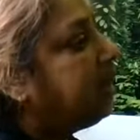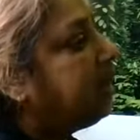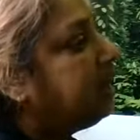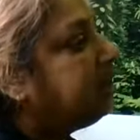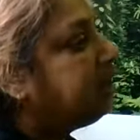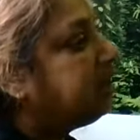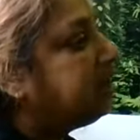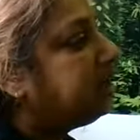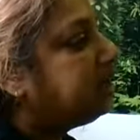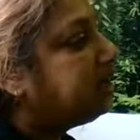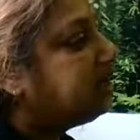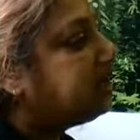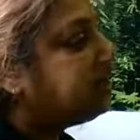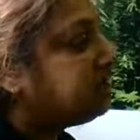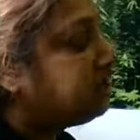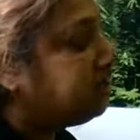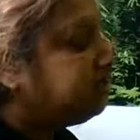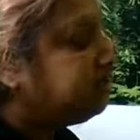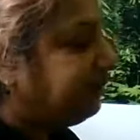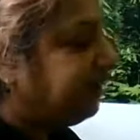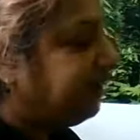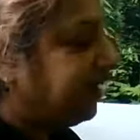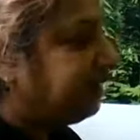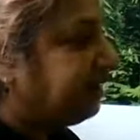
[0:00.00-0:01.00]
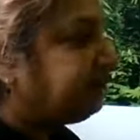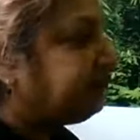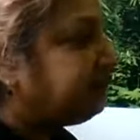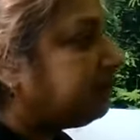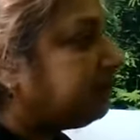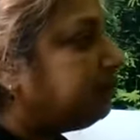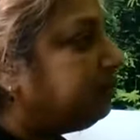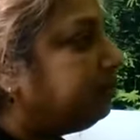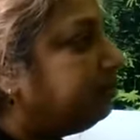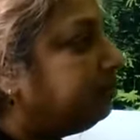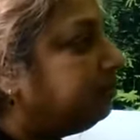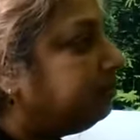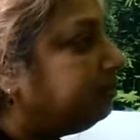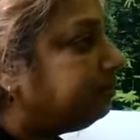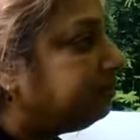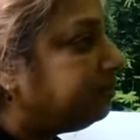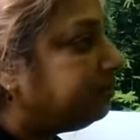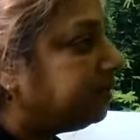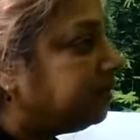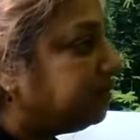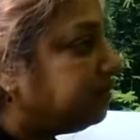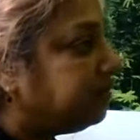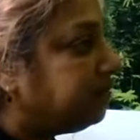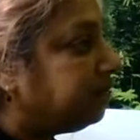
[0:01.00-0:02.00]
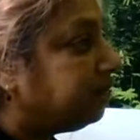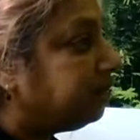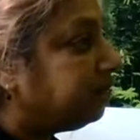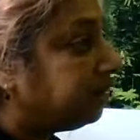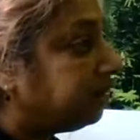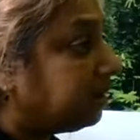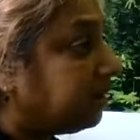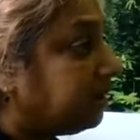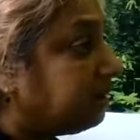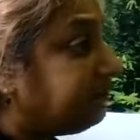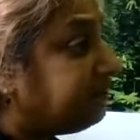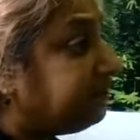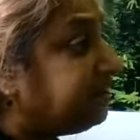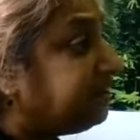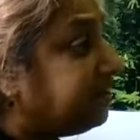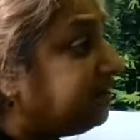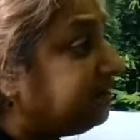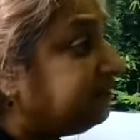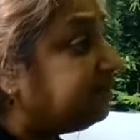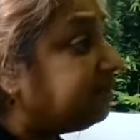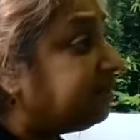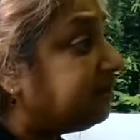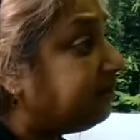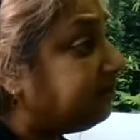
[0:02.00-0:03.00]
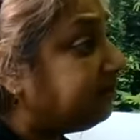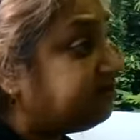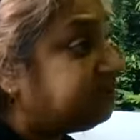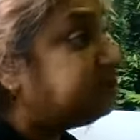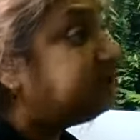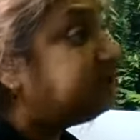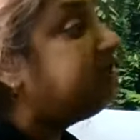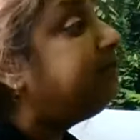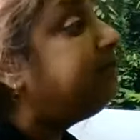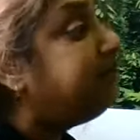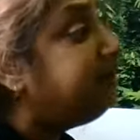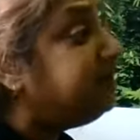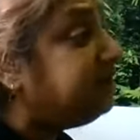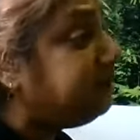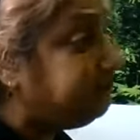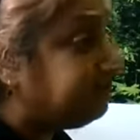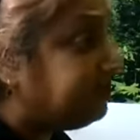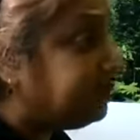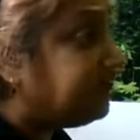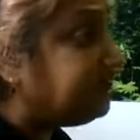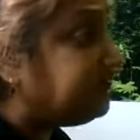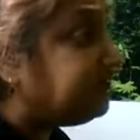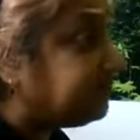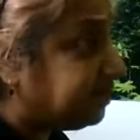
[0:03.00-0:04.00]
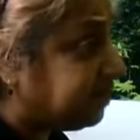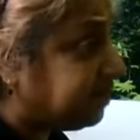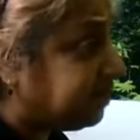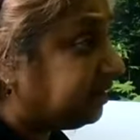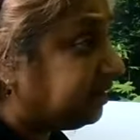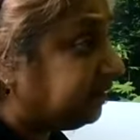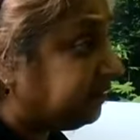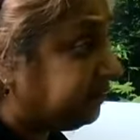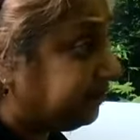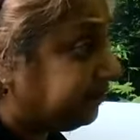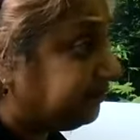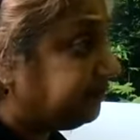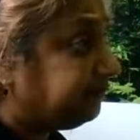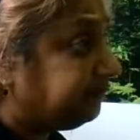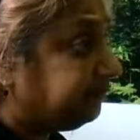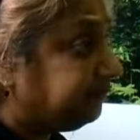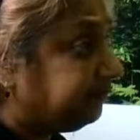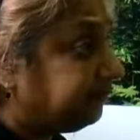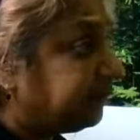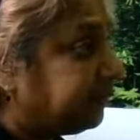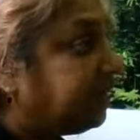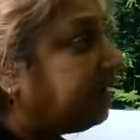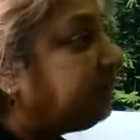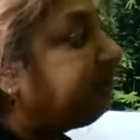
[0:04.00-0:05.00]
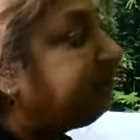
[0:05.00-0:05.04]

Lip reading: and she will have a group committing the rape. She'll be in military. Her